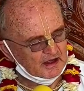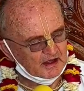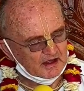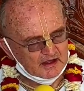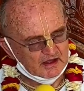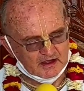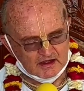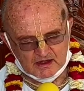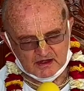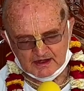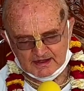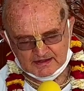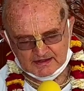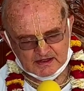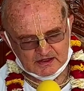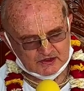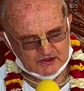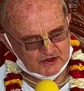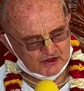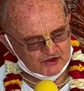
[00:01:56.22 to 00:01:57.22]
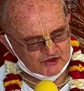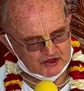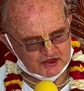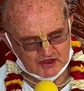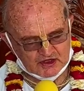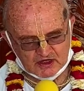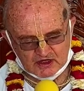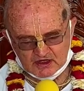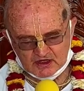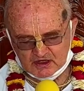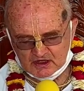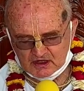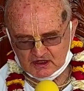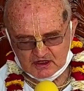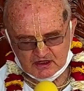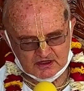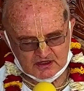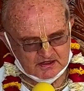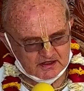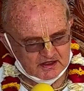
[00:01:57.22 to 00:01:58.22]
Hare Krishna,
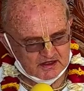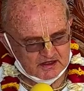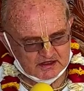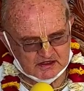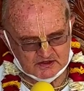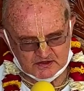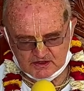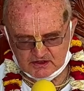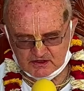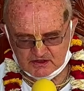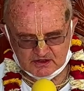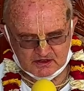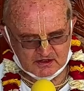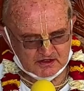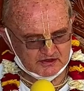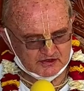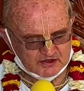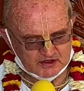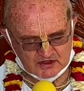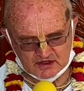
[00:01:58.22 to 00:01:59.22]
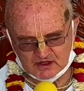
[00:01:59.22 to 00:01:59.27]
Hare Krishna,